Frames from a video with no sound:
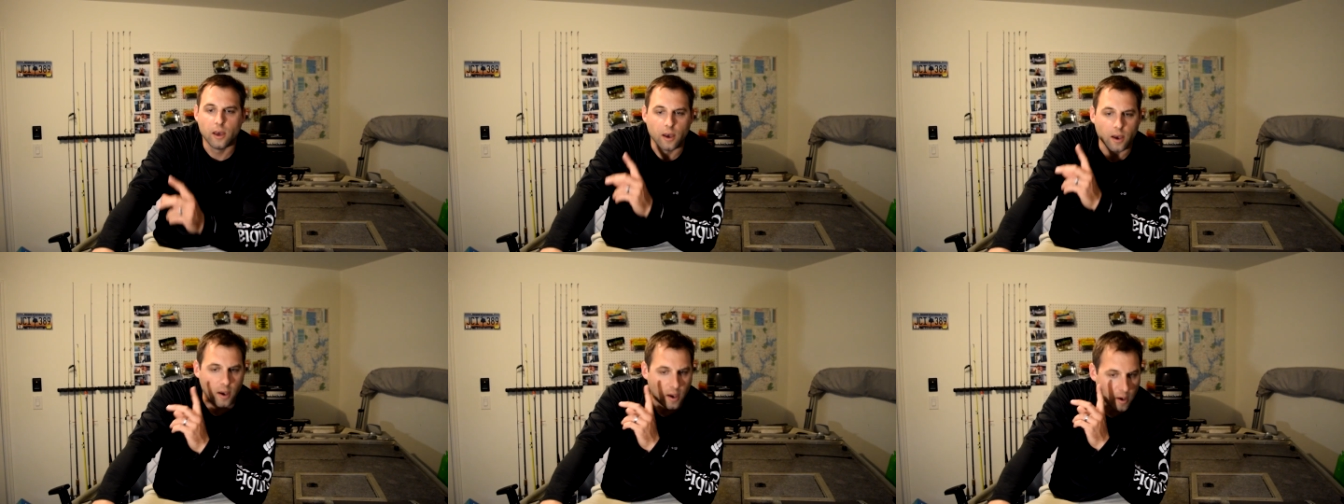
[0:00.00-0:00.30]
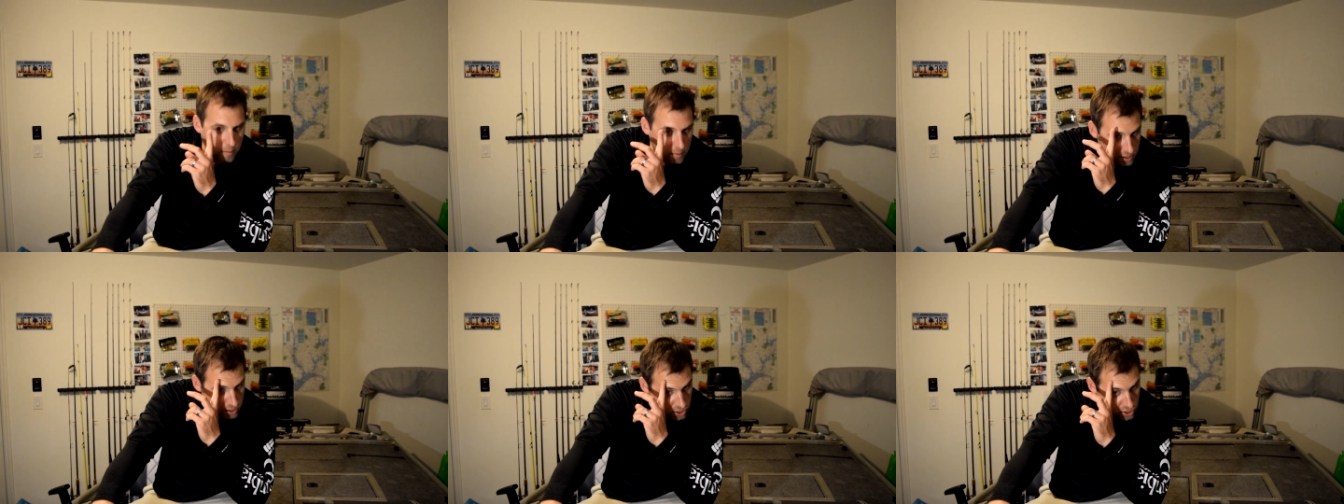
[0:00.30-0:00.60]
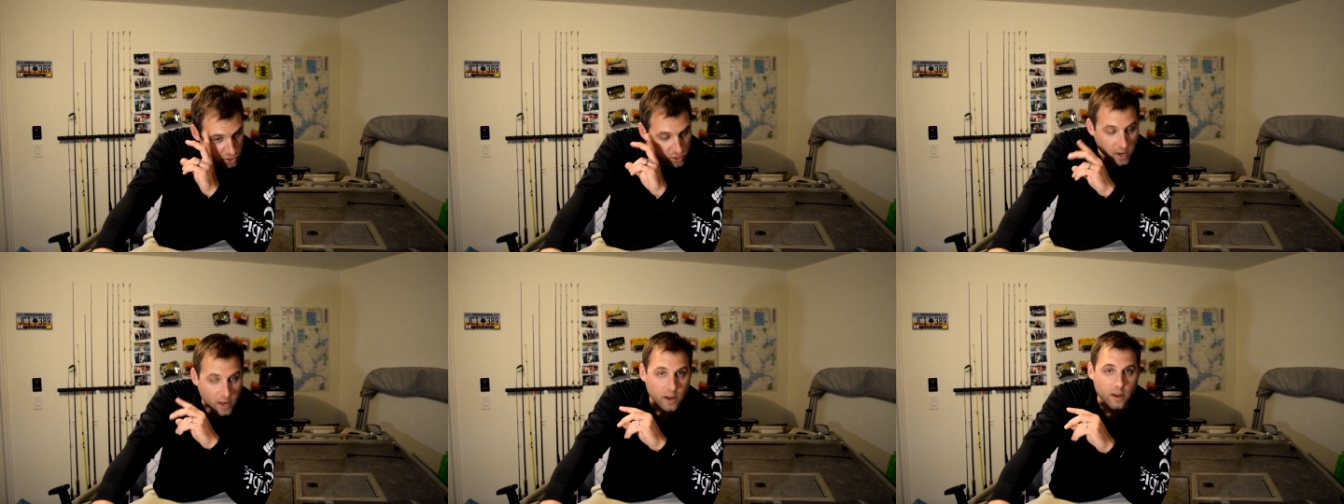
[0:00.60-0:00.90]
and just
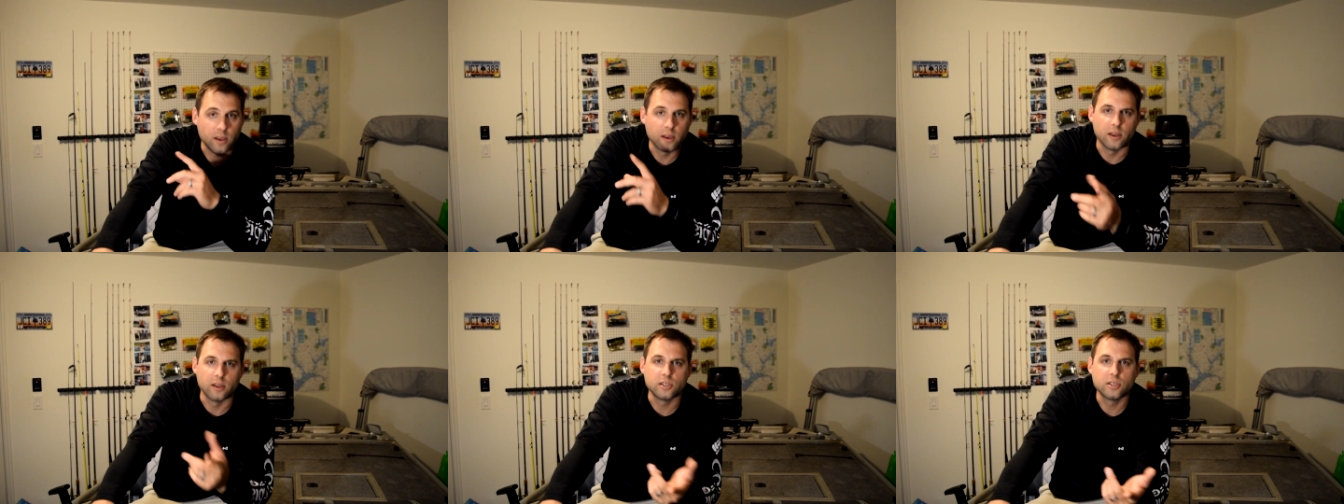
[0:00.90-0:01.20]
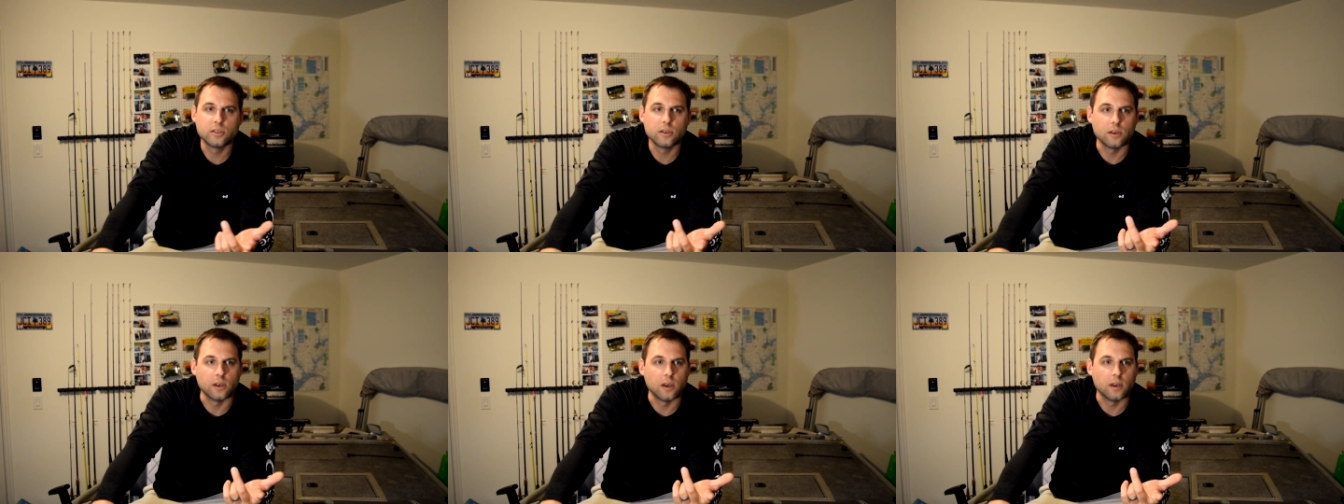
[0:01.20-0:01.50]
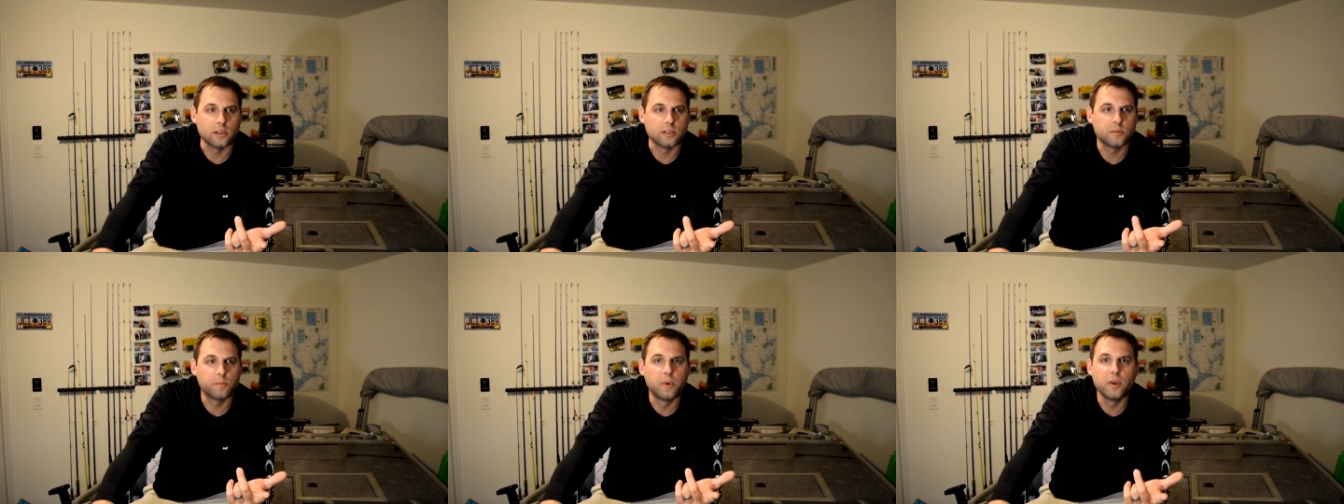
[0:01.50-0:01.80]
trying a
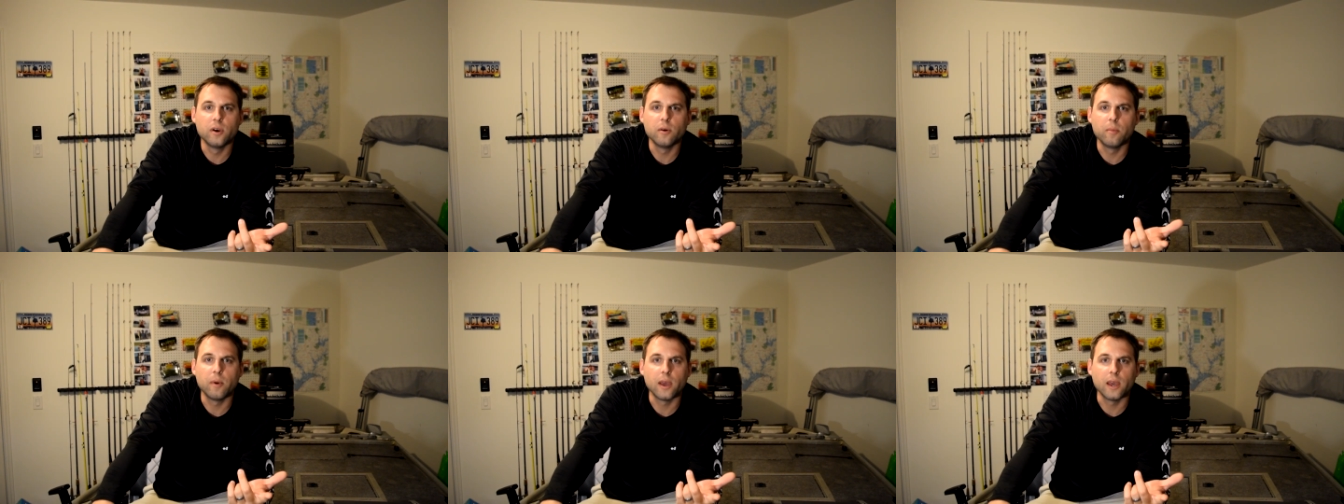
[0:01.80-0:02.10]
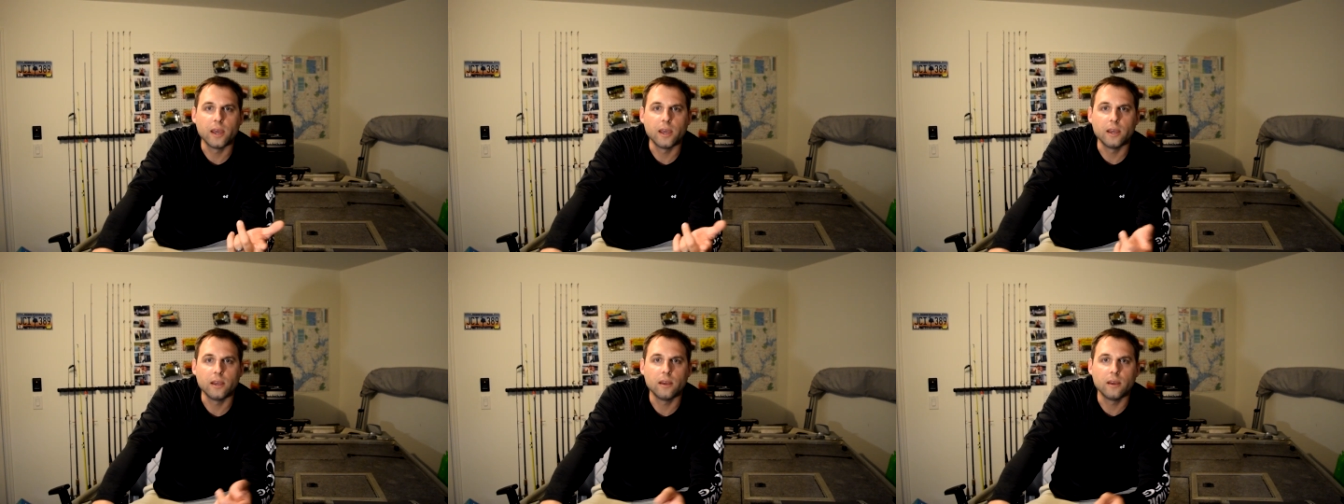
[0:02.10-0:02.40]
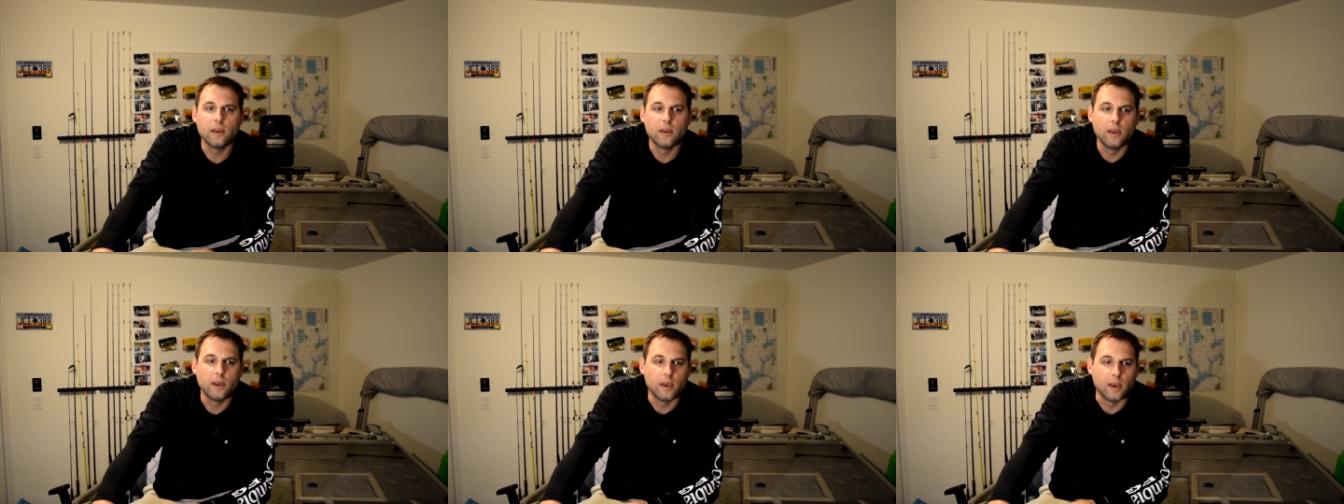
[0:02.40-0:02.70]
spinner bait
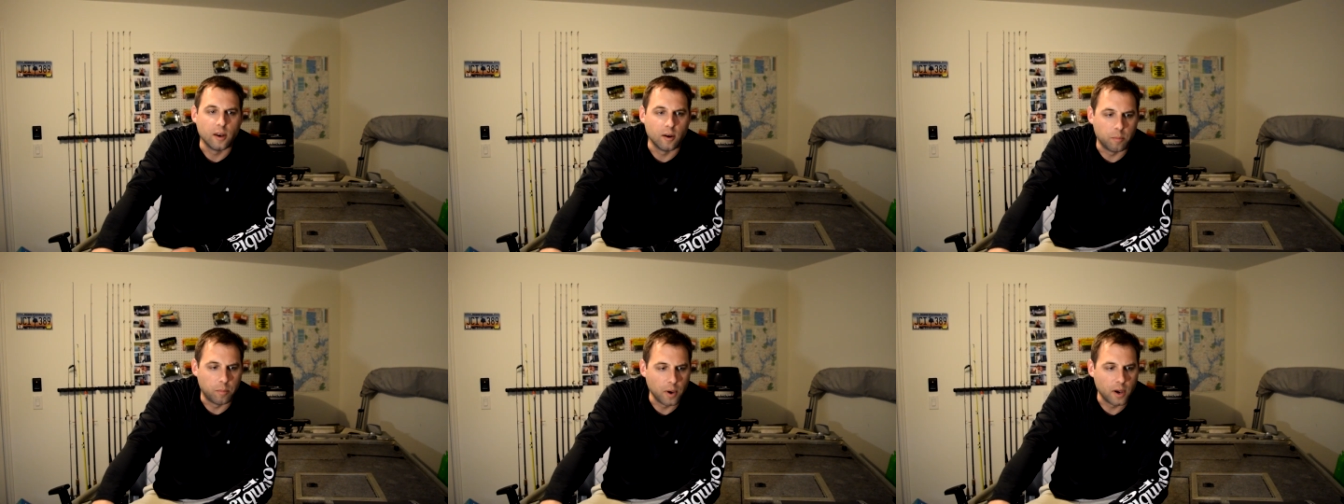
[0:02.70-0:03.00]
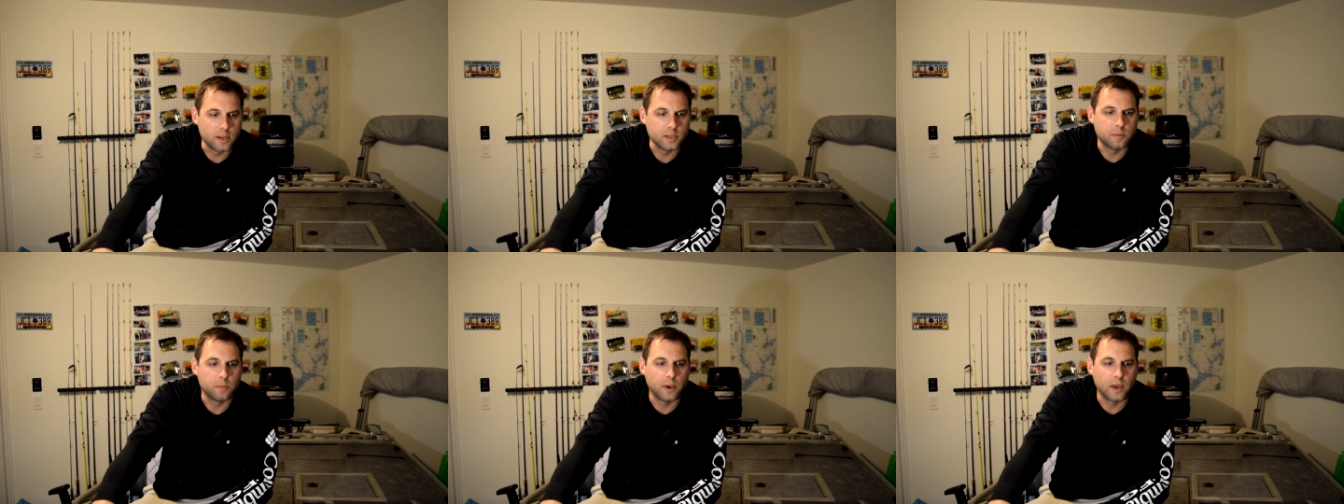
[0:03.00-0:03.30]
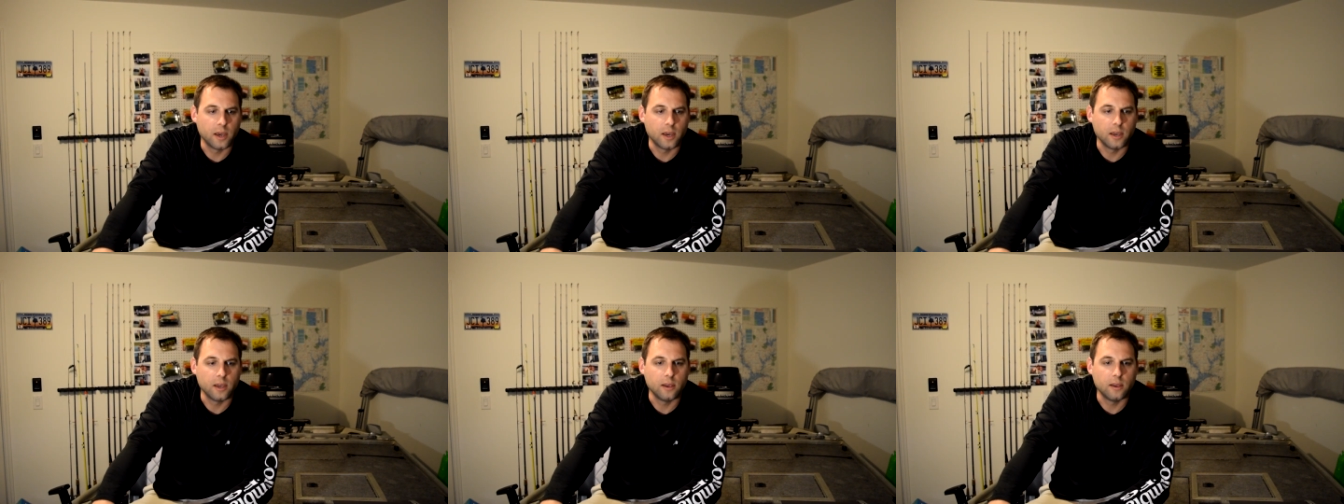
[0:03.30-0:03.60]
and a buzz
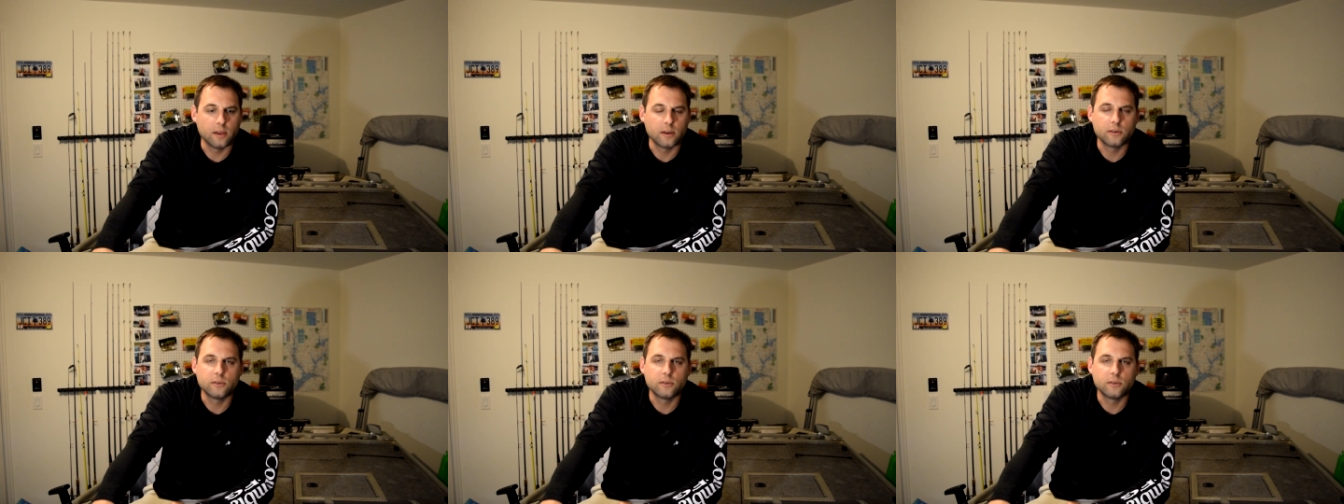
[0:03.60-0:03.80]
bait,